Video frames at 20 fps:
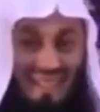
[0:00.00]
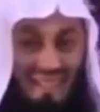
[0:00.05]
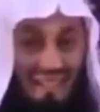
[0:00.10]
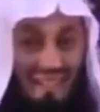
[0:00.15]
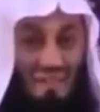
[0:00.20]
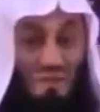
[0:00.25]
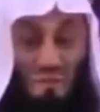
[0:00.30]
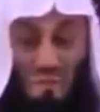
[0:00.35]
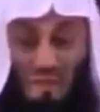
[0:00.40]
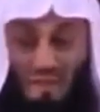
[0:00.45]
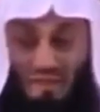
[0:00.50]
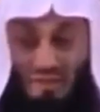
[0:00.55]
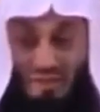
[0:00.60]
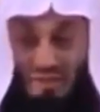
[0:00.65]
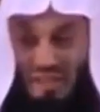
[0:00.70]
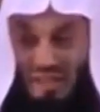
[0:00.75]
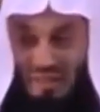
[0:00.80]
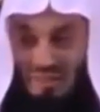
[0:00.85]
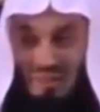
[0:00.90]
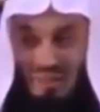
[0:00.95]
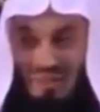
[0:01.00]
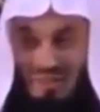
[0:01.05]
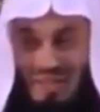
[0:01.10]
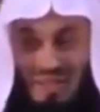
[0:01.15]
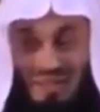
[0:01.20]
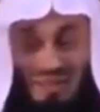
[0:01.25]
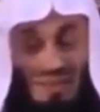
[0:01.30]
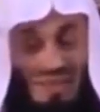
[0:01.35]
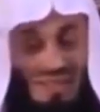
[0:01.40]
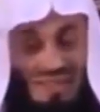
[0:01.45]
Yeah, you better do that, because
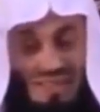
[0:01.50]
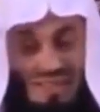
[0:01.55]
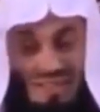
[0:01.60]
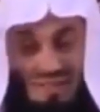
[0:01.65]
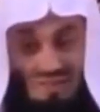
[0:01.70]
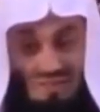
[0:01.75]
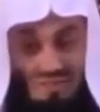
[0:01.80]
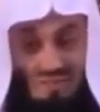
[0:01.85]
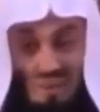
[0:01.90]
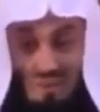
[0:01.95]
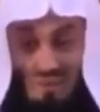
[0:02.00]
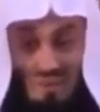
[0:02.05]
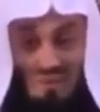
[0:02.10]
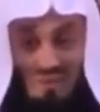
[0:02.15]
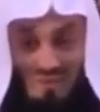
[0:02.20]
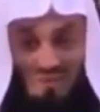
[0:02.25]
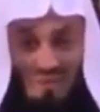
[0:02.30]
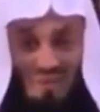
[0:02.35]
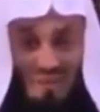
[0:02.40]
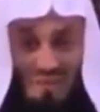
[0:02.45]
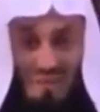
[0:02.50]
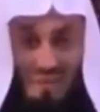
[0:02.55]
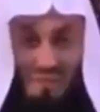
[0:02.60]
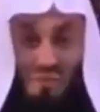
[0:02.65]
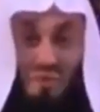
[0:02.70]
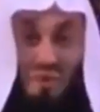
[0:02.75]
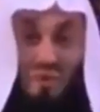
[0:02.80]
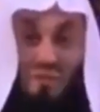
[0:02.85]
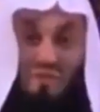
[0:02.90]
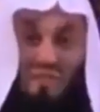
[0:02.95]
otherwise there's a problem. There'll be
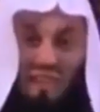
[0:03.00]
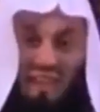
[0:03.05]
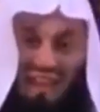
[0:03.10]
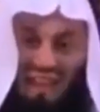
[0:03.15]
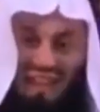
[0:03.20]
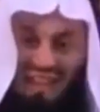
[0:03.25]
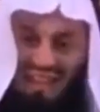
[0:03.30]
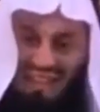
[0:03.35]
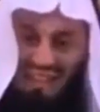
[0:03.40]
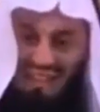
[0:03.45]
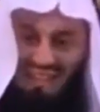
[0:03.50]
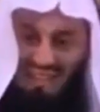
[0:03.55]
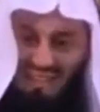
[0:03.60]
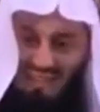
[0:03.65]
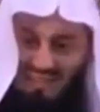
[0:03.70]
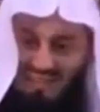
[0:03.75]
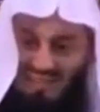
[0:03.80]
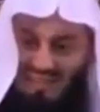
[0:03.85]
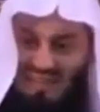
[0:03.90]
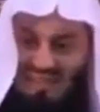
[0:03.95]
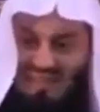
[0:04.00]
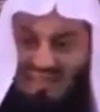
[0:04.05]
warfare, you know.